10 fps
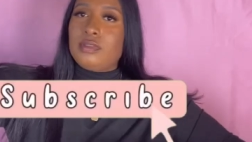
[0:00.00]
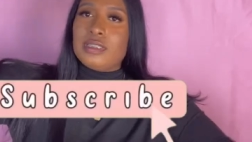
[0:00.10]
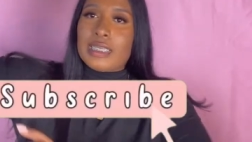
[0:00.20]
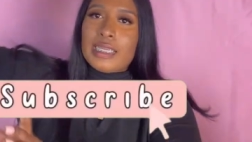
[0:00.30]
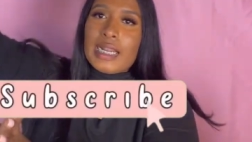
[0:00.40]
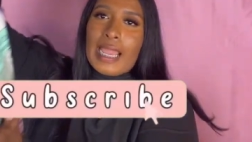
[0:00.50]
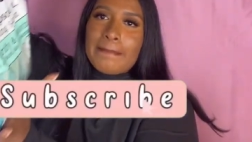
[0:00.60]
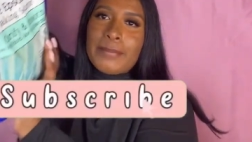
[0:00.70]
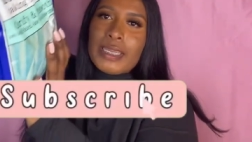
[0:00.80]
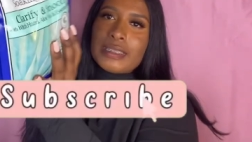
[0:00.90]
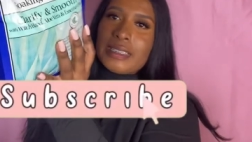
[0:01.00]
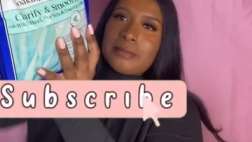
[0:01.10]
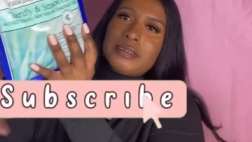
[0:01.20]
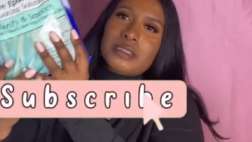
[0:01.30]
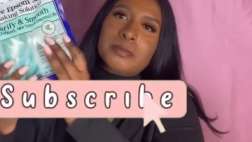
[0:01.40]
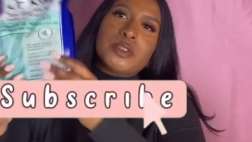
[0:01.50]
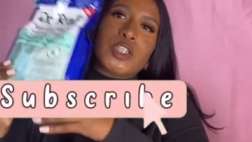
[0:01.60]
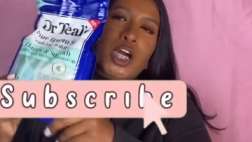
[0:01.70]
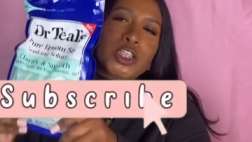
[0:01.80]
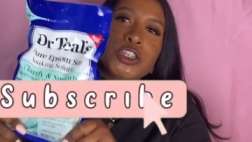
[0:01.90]
Then I picked up some
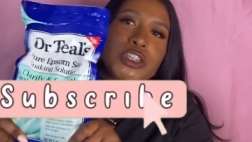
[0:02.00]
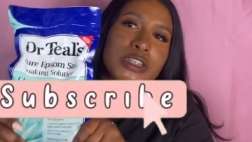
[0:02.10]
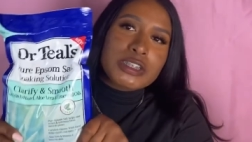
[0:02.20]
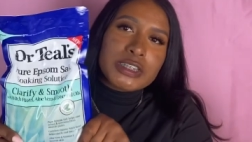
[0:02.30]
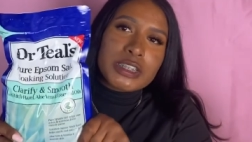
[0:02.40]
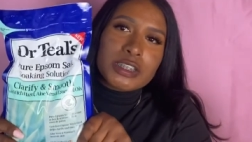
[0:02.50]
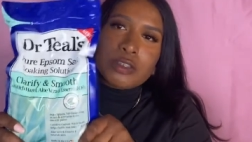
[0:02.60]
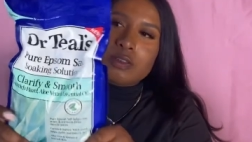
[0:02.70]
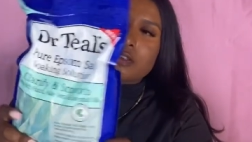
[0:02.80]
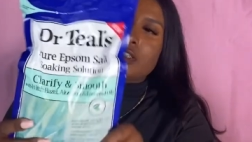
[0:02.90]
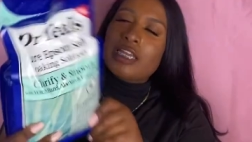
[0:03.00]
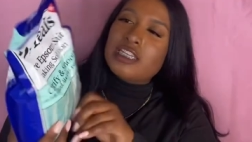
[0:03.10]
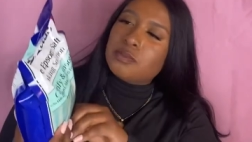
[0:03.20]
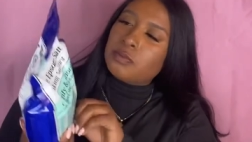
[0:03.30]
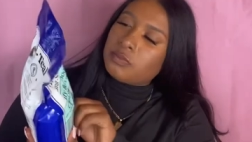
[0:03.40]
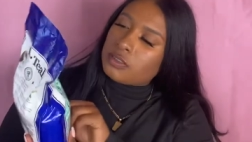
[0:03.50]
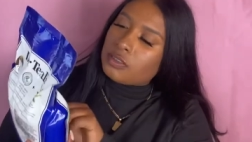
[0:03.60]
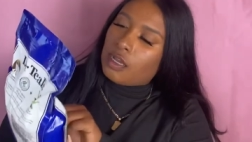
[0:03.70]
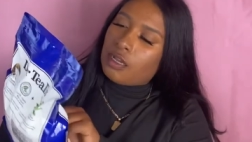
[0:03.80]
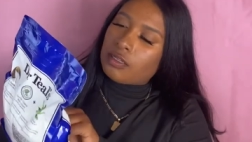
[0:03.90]
Dr. Teal's Epsom
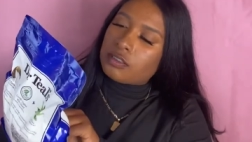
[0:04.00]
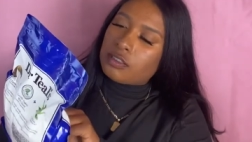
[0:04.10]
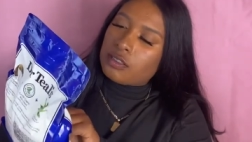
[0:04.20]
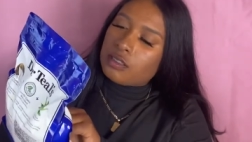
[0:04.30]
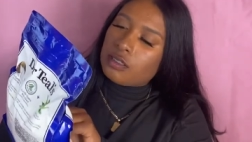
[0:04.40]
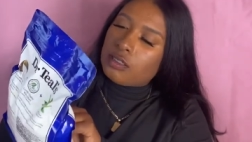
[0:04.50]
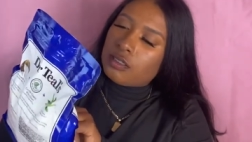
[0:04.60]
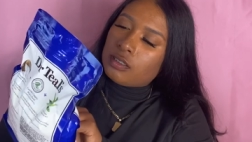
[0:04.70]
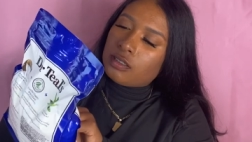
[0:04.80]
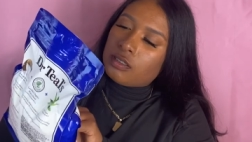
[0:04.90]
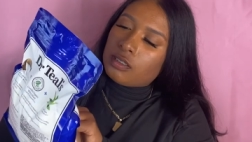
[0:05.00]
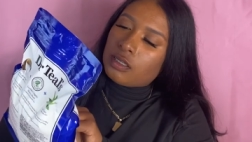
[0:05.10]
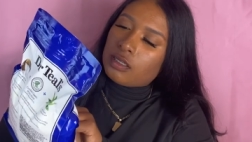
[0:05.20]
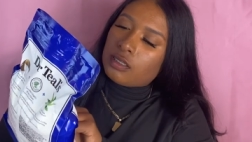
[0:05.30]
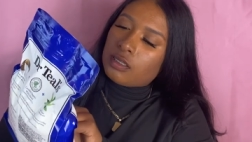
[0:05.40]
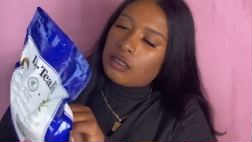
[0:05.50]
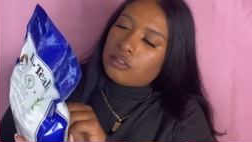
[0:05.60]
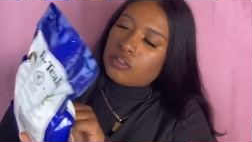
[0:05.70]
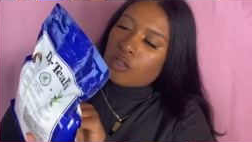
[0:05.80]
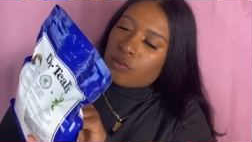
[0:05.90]
salt
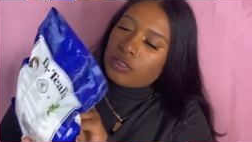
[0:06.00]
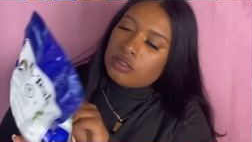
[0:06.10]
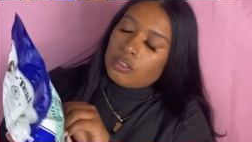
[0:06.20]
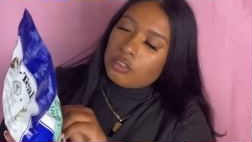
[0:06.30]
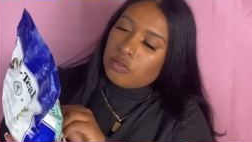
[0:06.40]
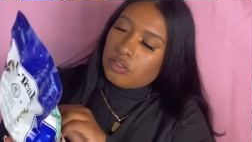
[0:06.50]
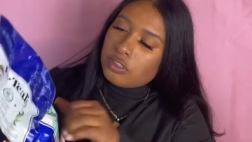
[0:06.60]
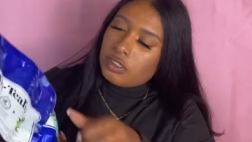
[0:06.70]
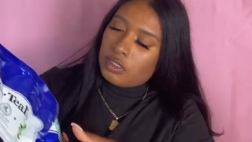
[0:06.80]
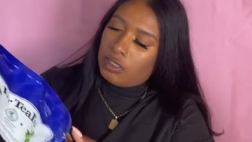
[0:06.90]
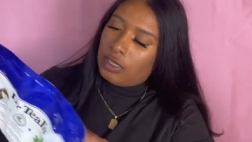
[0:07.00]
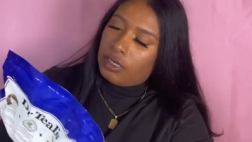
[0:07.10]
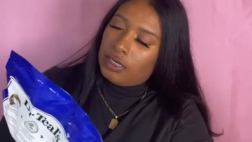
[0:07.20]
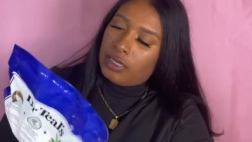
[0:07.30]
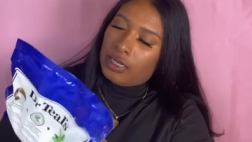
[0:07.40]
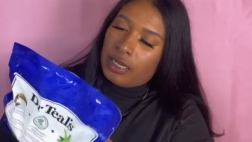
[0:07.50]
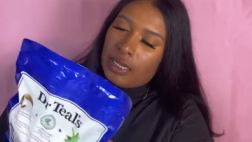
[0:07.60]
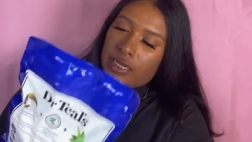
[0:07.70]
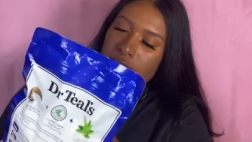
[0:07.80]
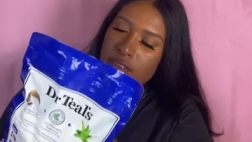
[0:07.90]
soaking solution and it
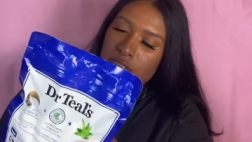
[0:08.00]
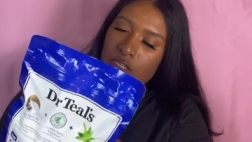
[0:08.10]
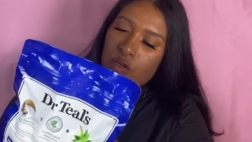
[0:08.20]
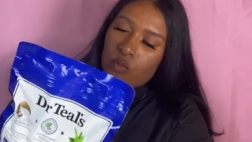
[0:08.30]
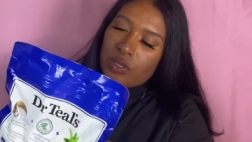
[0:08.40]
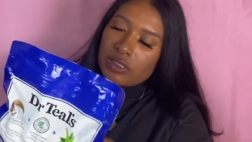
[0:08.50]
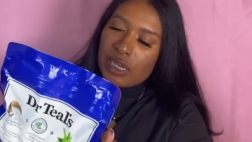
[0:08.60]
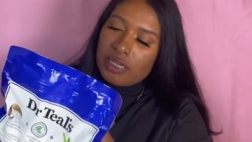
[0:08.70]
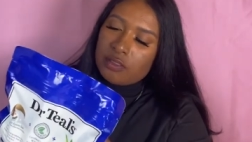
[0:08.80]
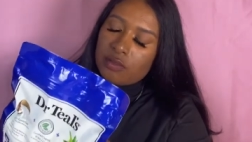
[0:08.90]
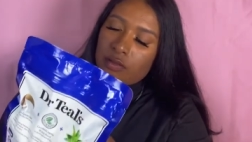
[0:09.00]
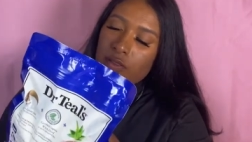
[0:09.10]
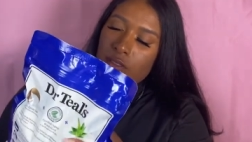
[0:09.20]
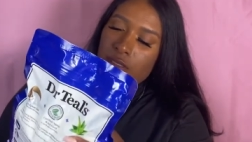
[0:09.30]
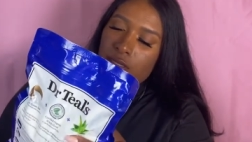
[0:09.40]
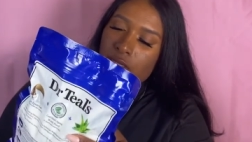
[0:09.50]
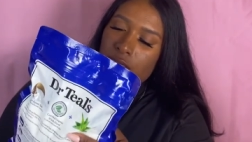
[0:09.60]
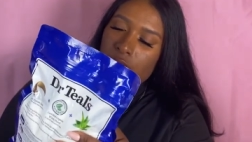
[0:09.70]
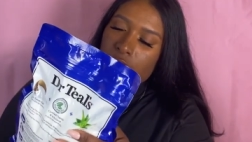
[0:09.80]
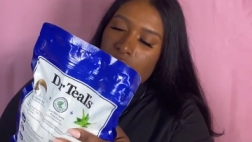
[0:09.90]
has witch hazel,
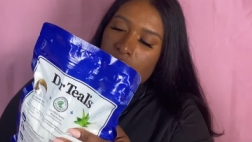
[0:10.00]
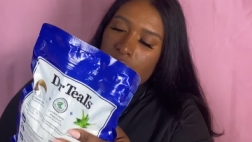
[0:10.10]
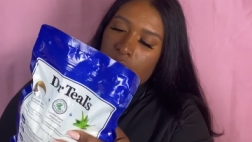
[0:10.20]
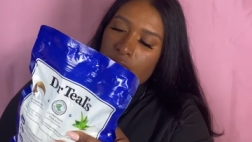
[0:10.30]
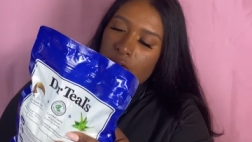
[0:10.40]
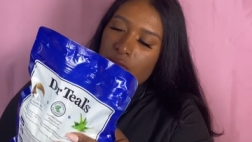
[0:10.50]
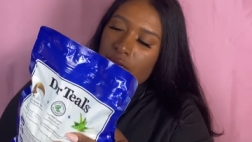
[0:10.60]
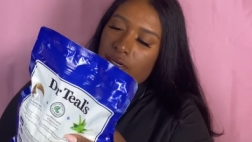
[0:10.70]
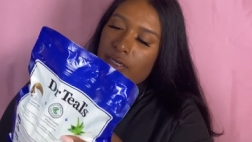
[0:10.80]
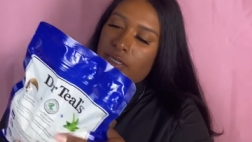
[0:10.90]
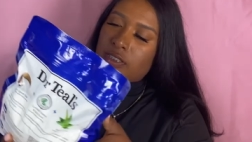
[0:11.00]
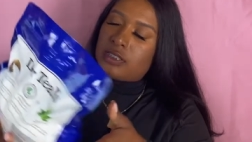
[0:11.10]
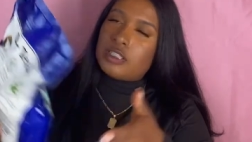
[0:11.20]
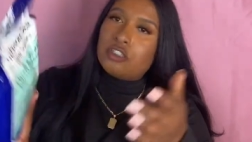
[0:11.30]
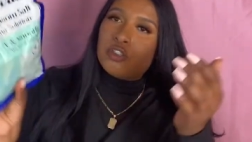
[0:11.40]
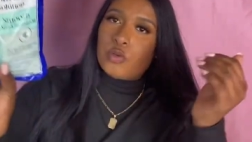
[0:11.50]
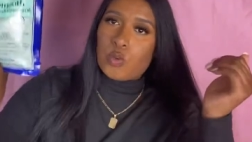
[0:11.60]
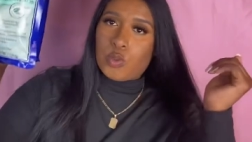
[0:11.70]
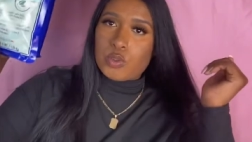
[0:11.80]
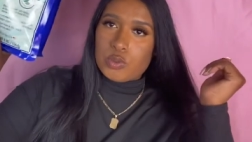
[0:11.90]
aloe vera and essential
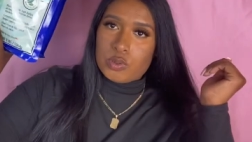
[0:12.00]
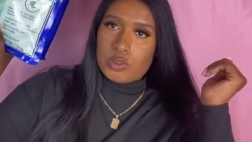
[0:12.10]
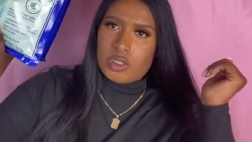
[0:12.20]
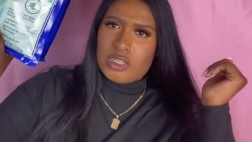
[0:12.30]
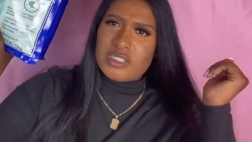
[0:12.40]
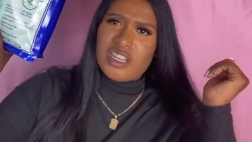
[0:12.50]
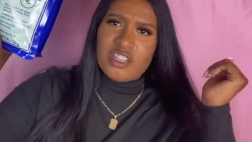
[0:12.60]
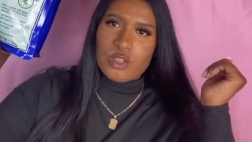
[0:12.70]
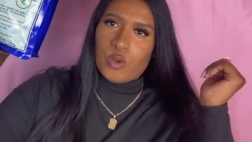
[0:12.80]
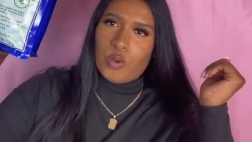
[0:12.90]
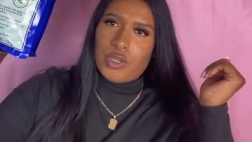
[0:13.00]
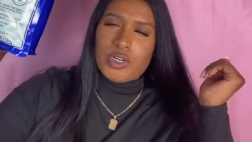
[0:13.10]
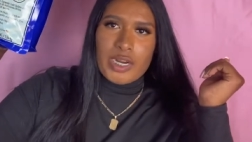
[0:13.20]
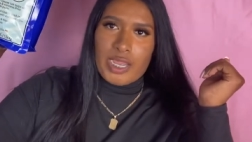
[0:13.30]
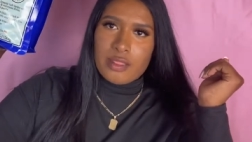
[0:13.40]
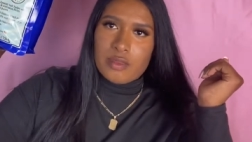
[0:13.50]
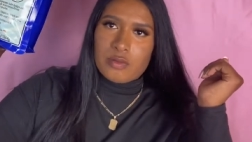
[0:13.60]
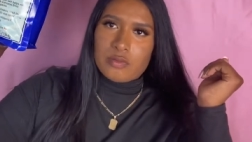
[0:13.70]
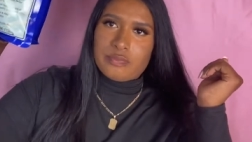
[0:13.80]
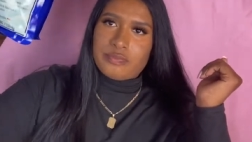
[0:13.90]
oils. Is it aloe or
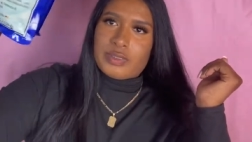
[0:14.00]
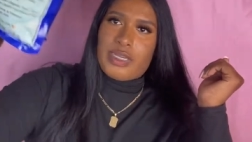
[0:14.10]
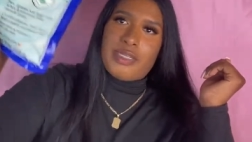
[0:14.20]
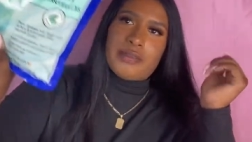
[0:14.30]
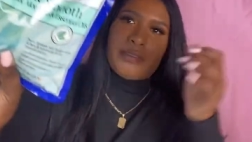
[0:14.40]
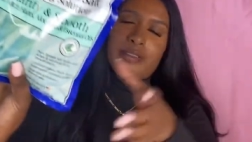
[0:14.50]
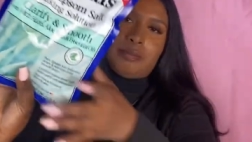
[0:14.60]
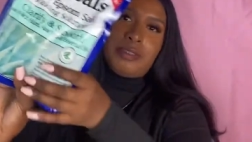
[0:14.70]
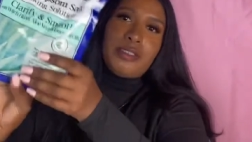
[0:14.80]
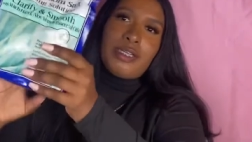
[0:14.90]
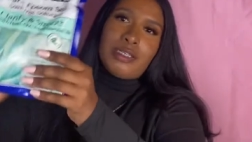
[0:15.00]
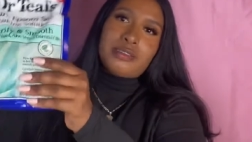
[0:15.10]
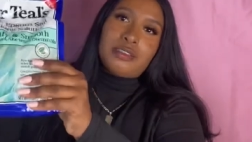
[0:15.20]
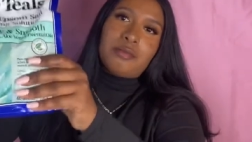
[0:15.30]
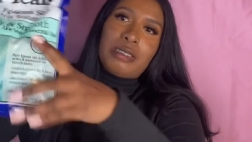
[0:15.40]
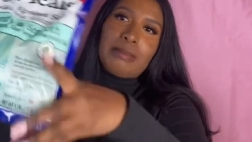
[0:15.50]
aloe? I don't know, but you guys know what